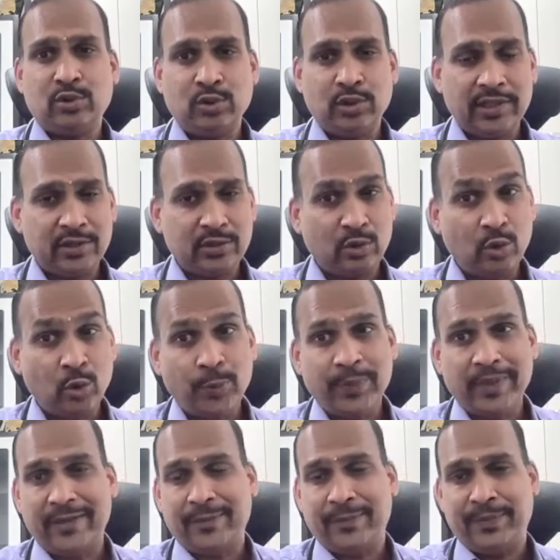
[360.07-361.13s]
there is no
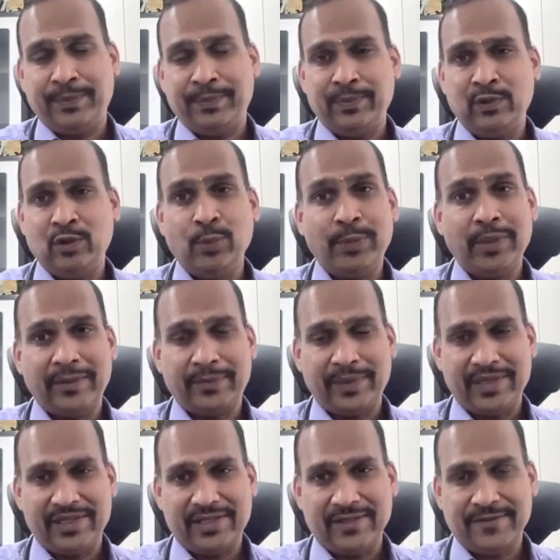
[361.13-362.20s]
back
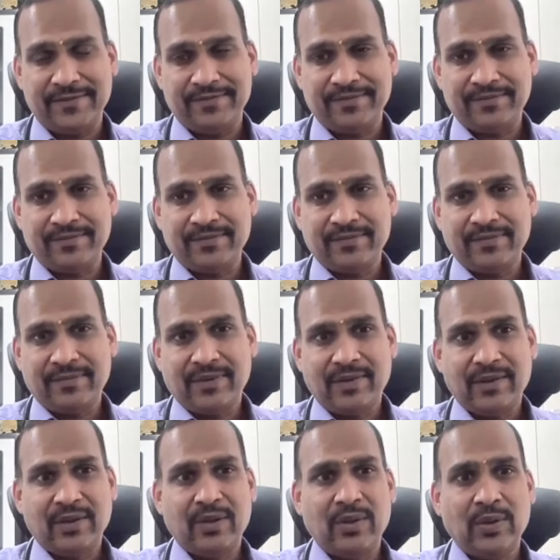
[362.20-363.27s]
pressure.
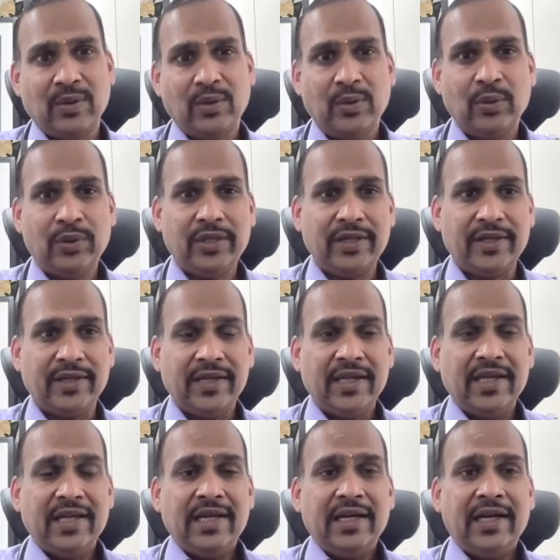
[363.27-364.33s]
Okay,
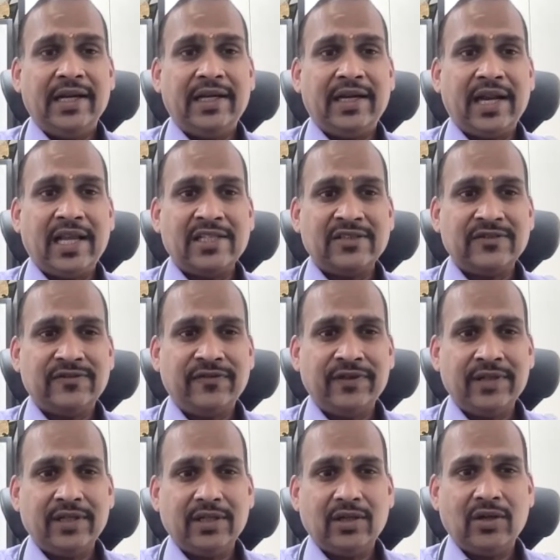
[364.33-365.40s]
and
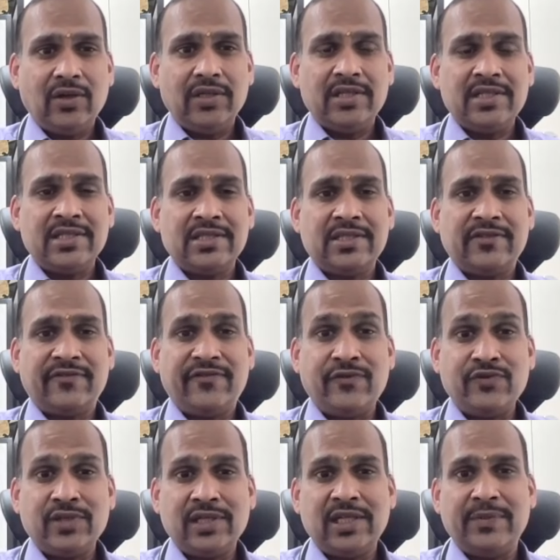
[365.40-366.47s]
transfer is
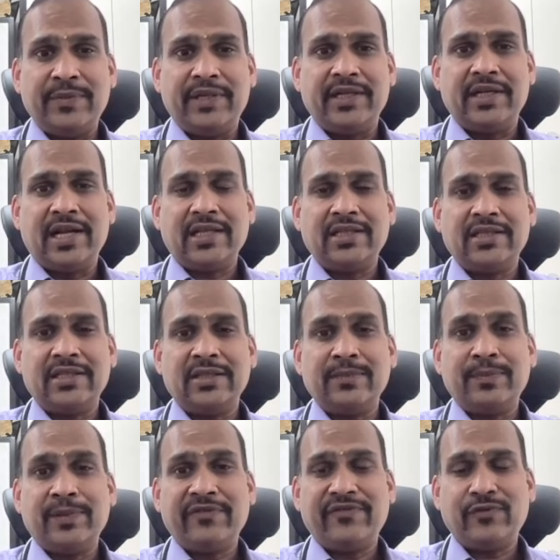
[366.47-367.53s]
diffusion limited rather than
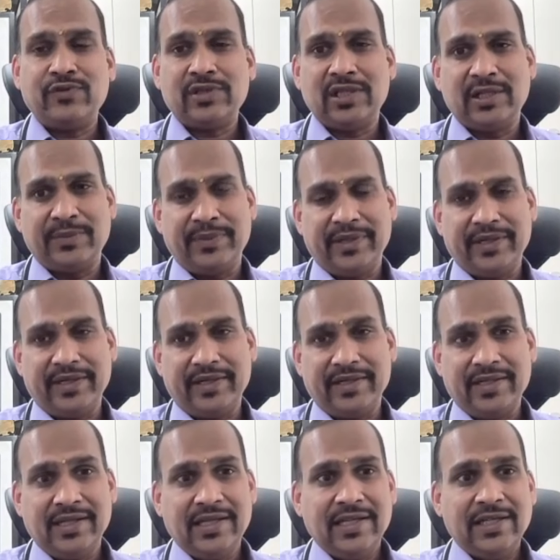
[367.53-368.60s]
perfusion limited.
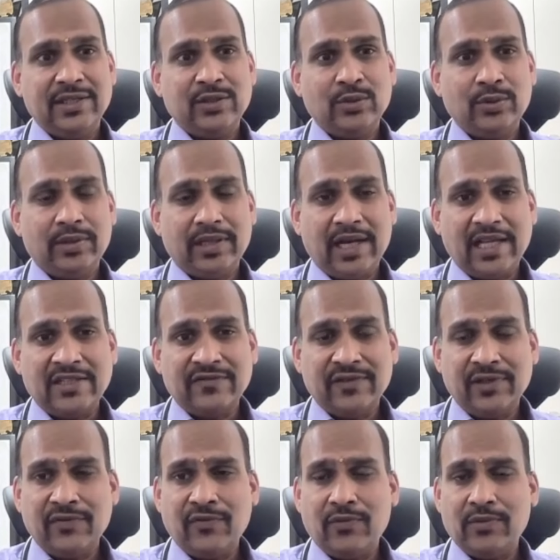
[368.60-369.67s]
So transfer
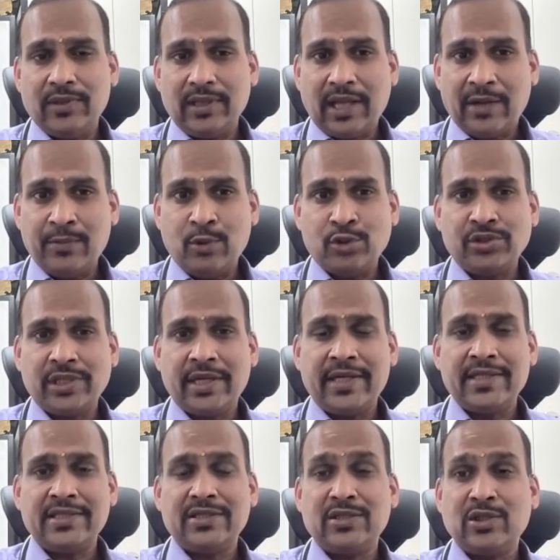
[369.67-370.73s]
of carbon monoxide
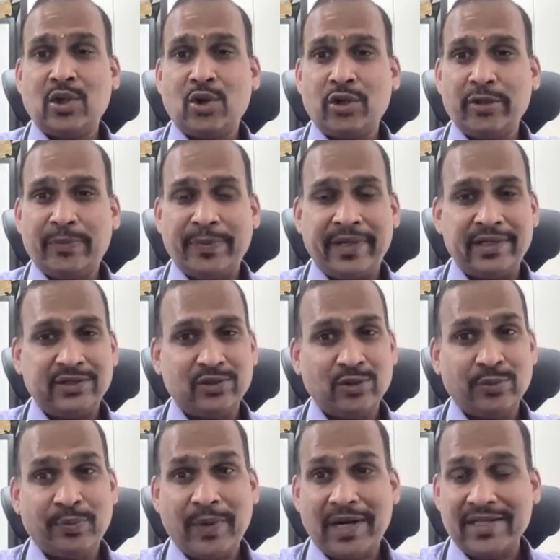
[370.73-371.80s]
is not depends on
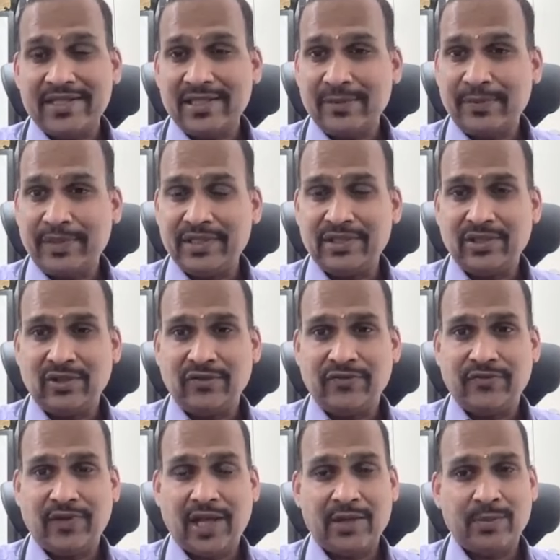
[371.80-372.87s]
partial pressure
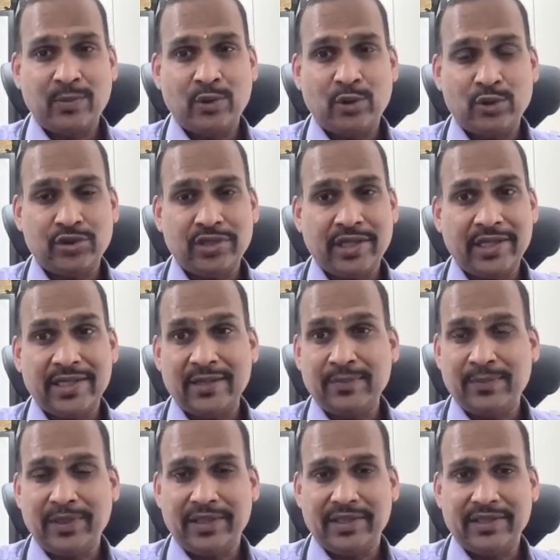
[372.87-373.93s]
of carbon monoxide in
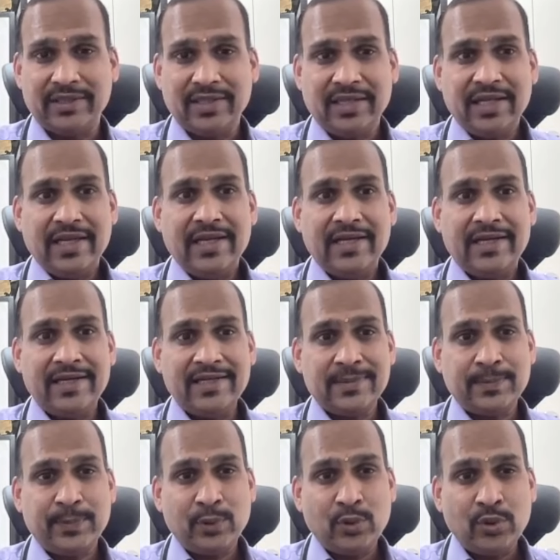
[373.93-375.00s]
blood. It is
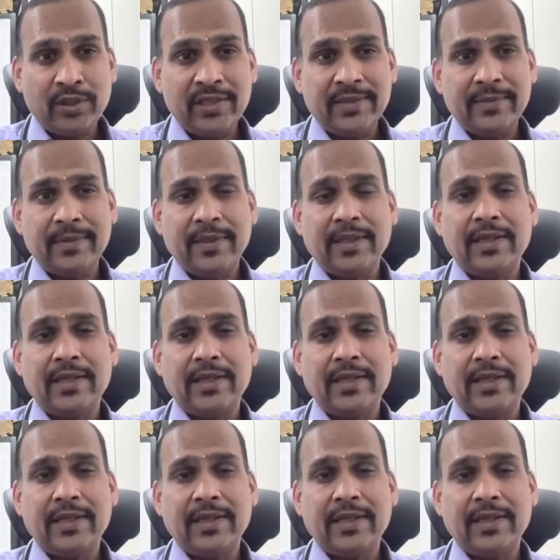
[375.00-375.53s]
purely